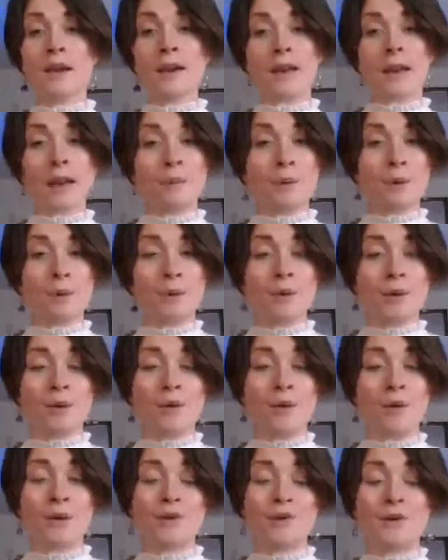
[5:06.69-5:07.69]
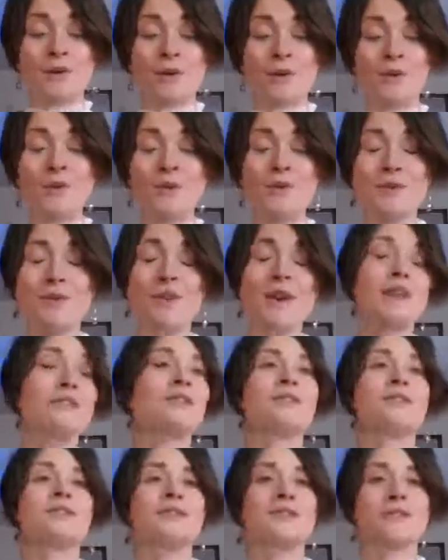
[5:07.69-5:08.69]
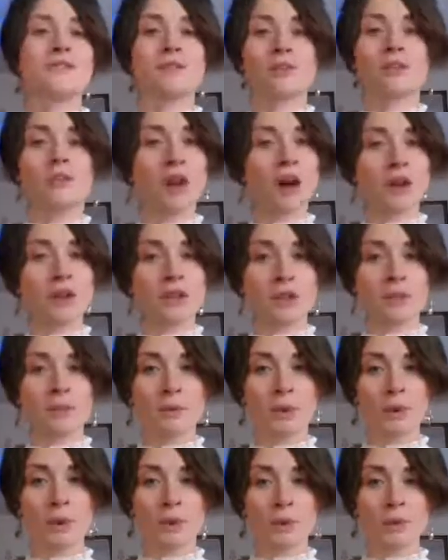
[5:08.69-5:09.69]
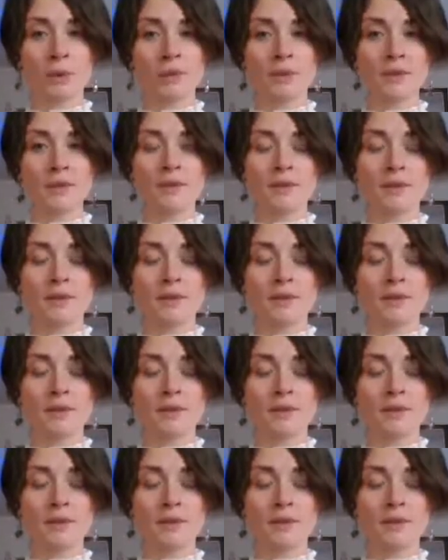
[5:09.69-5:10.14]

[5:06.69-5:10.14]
Capricorn also governs long term goals.